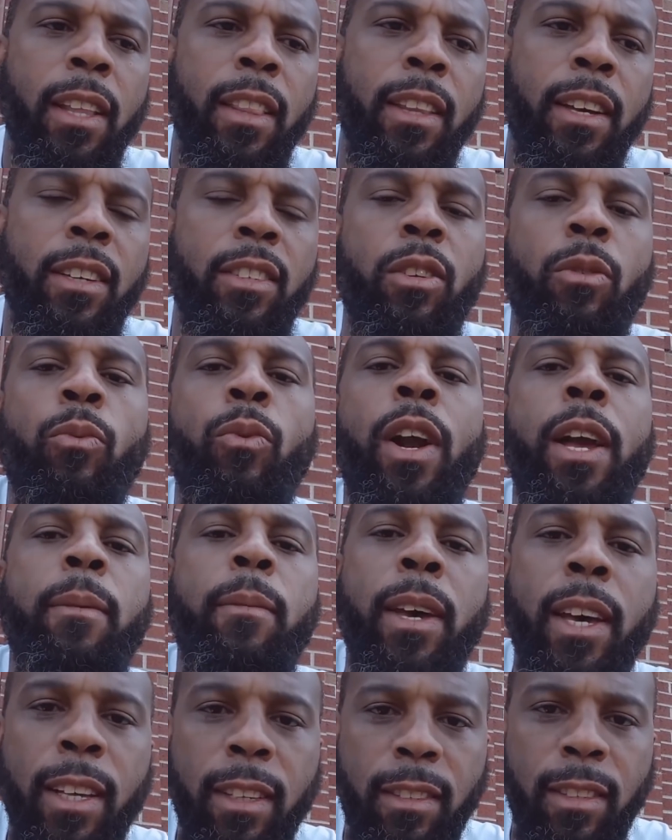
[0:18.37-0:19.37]
there's a
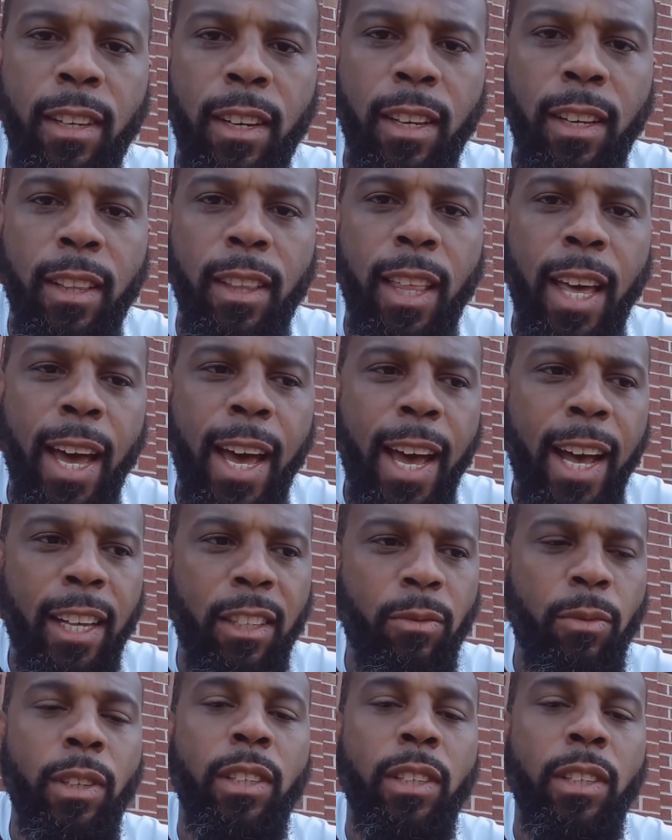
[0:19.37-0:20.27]
rape incident that has